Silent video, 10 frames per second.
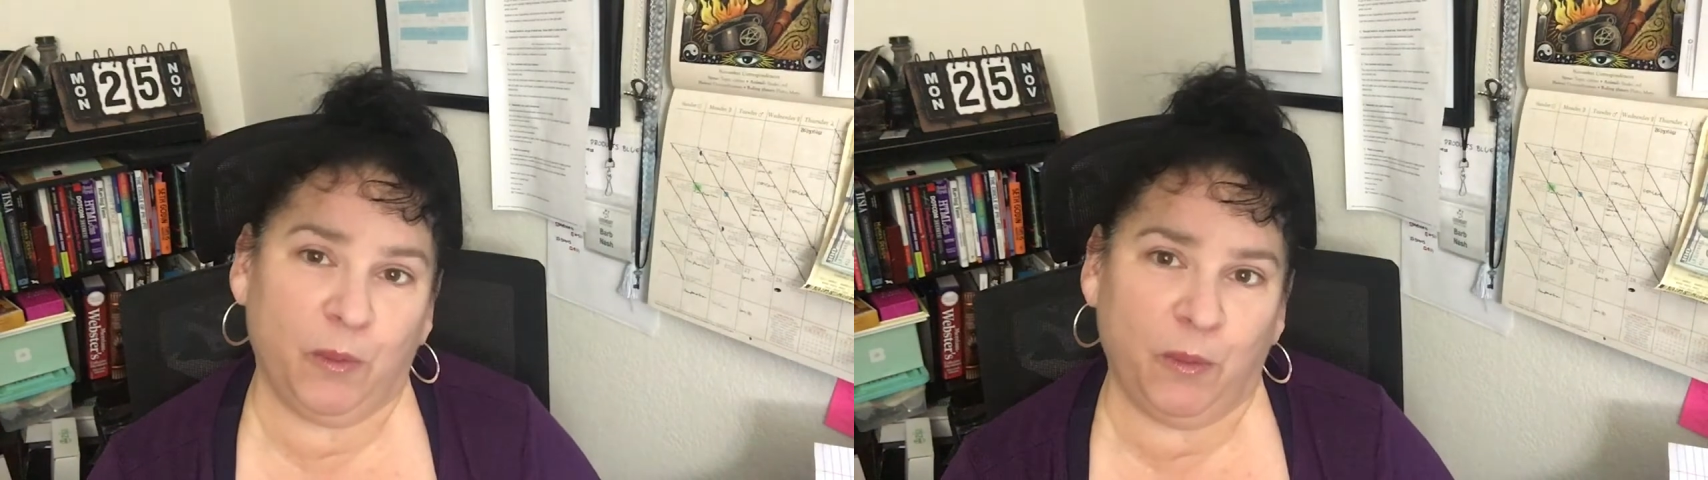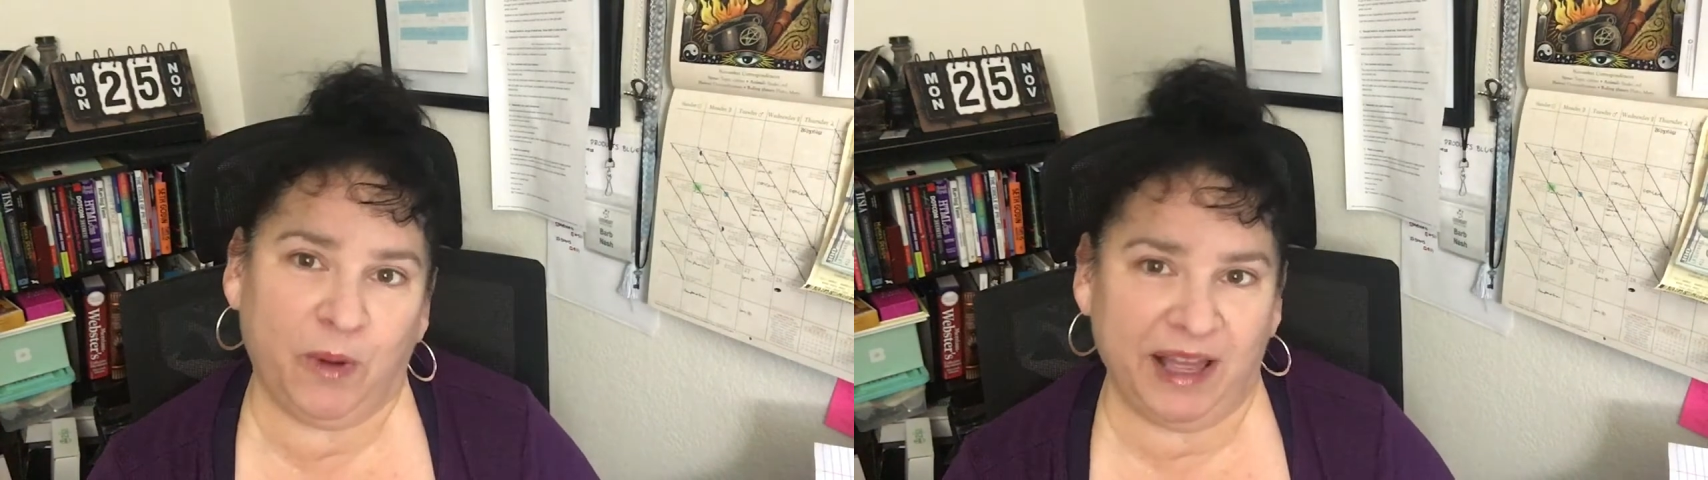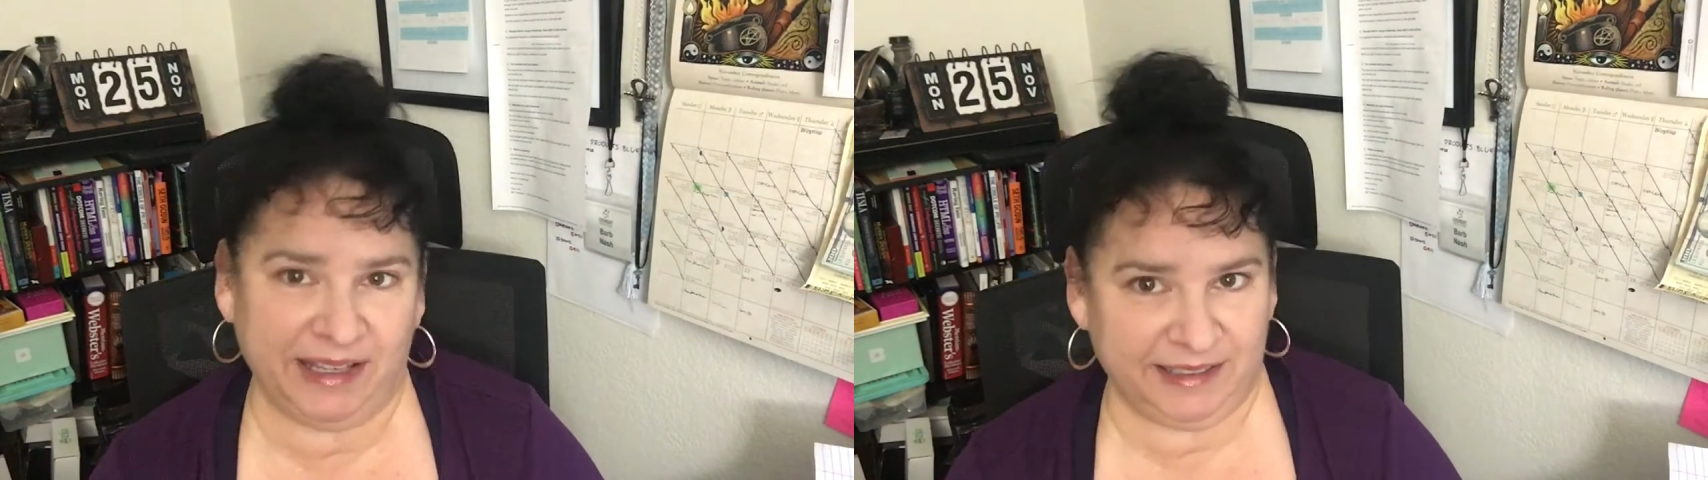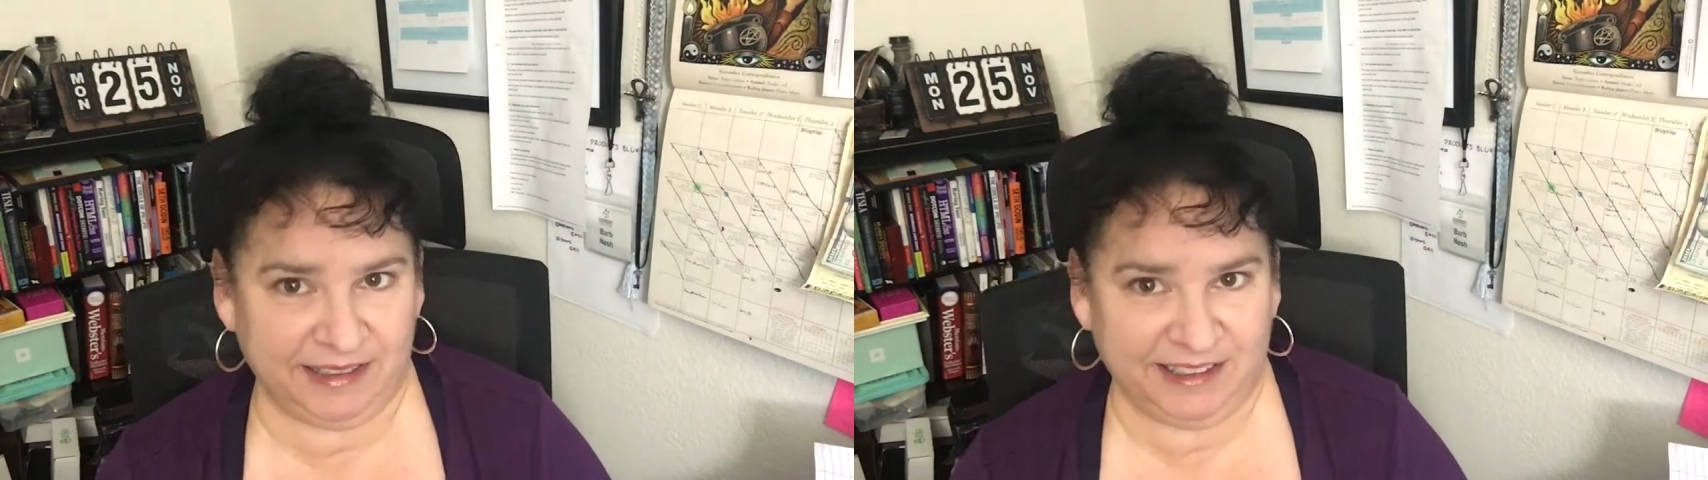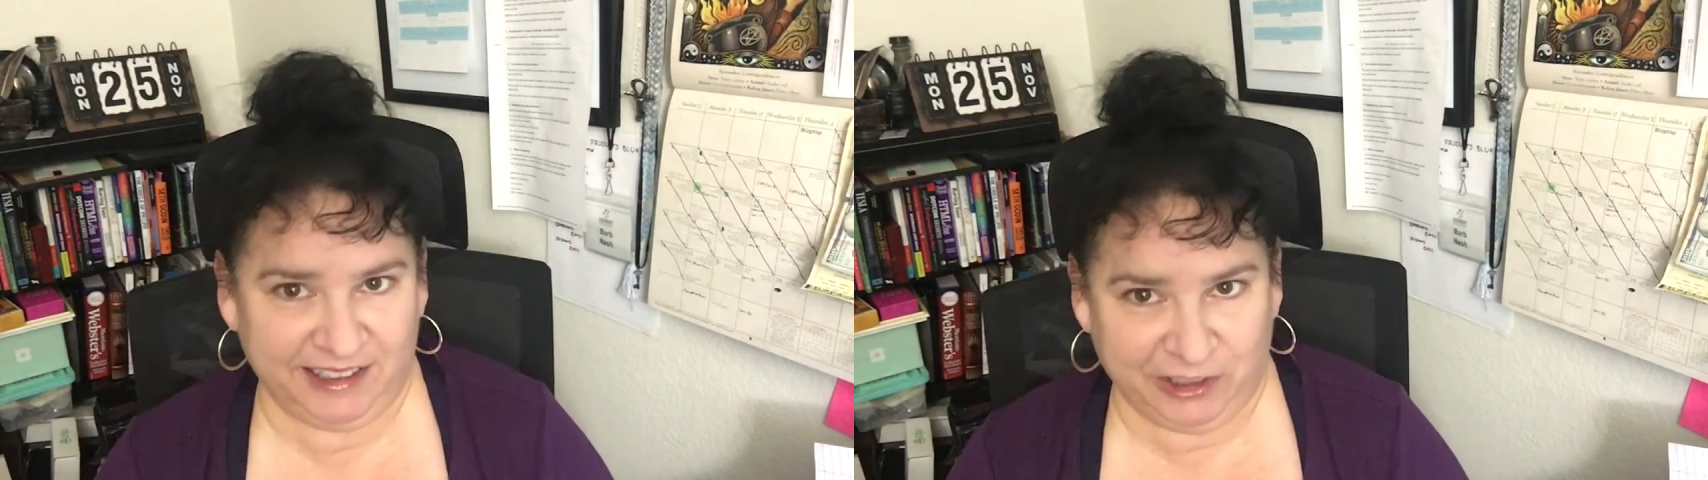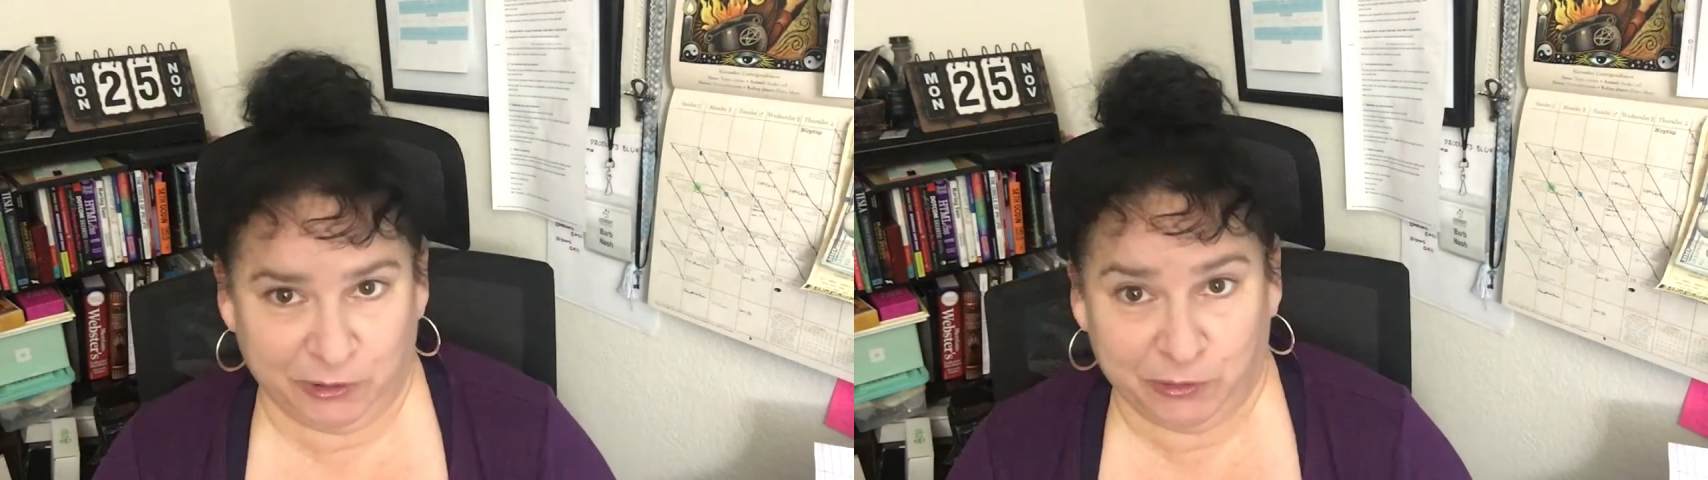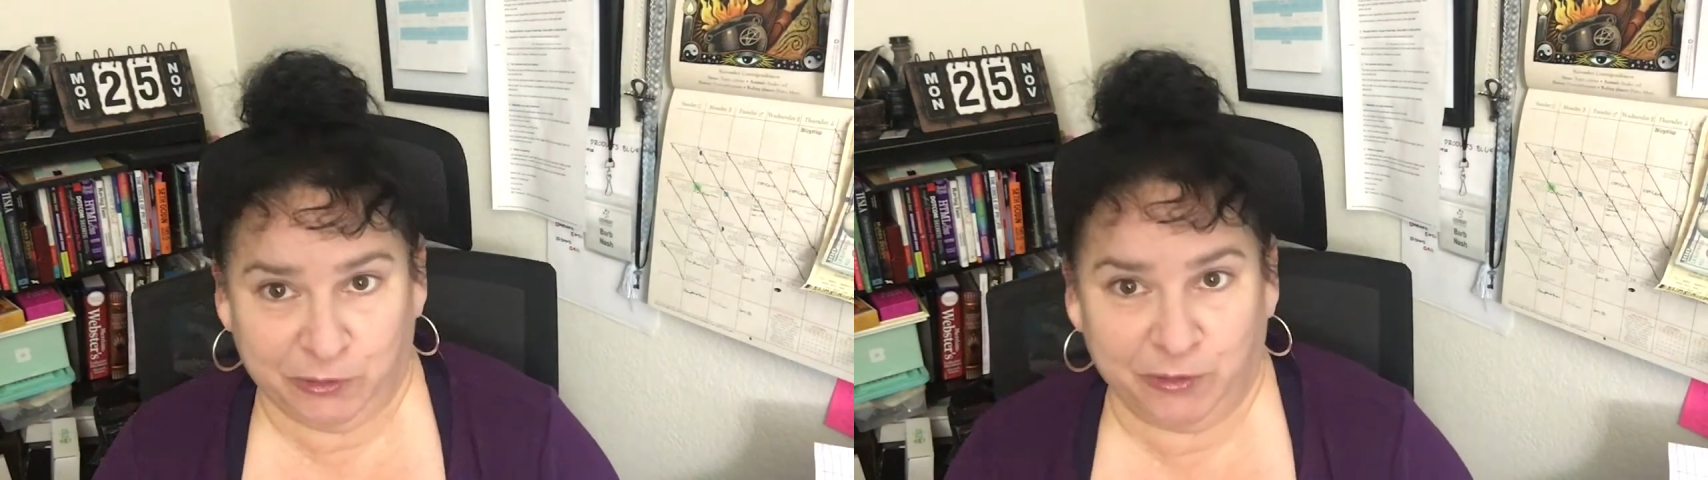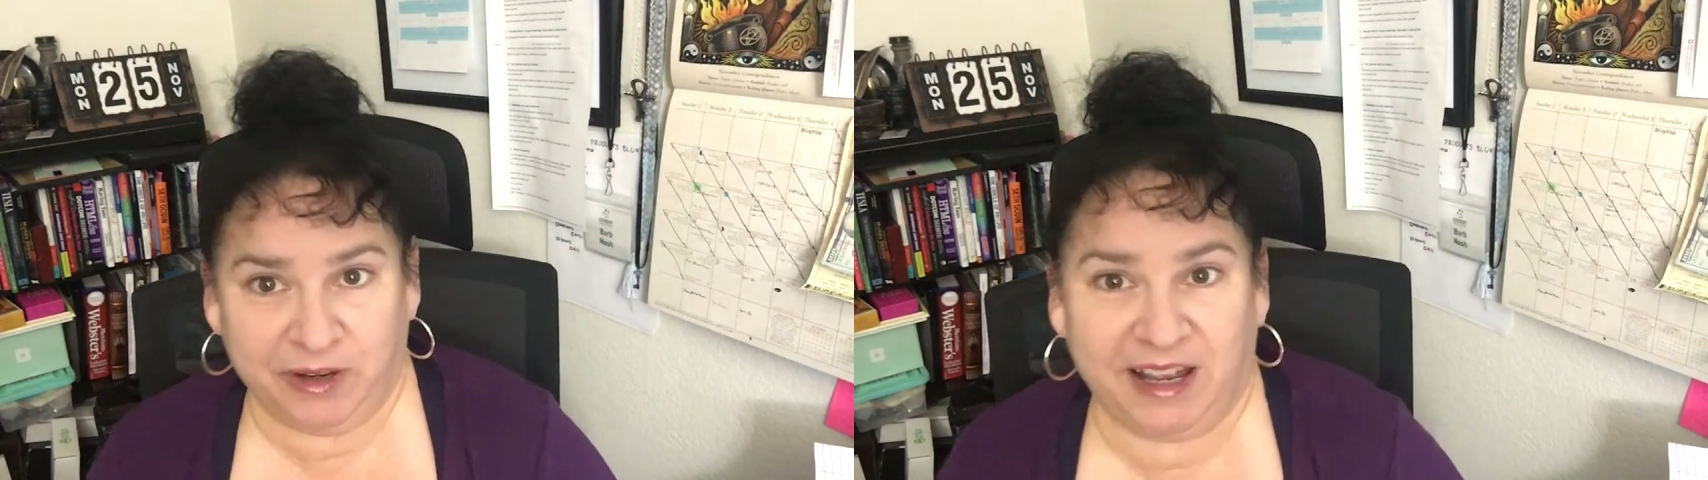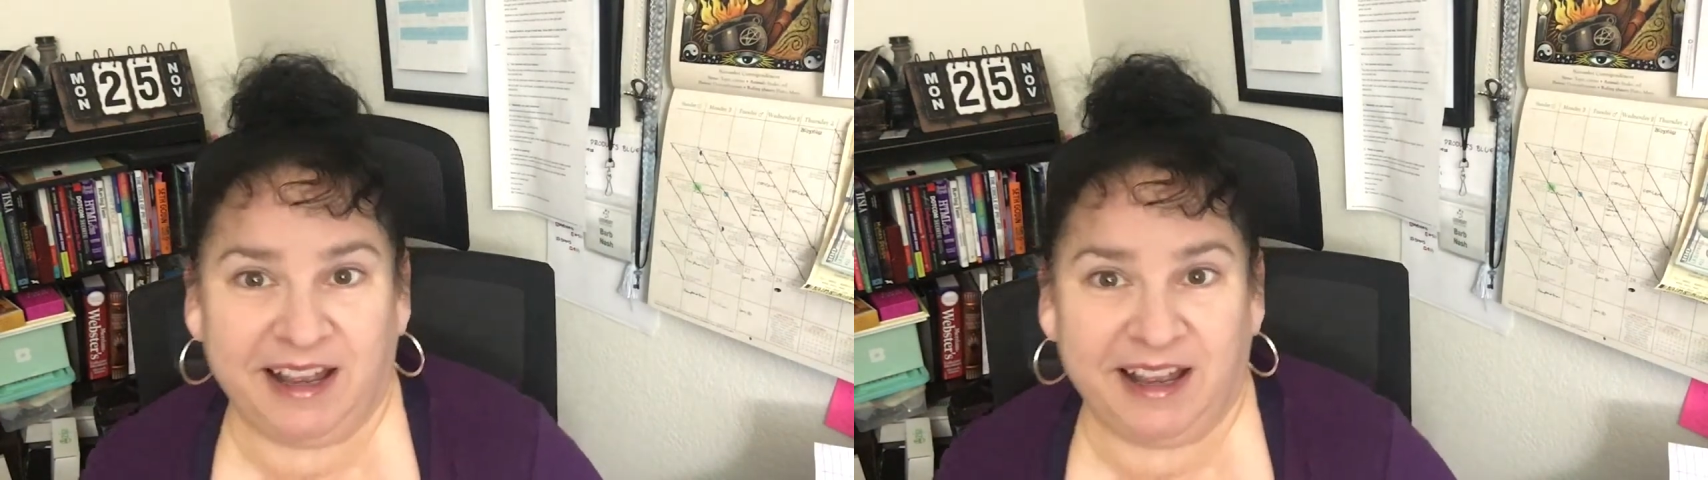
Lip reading: what you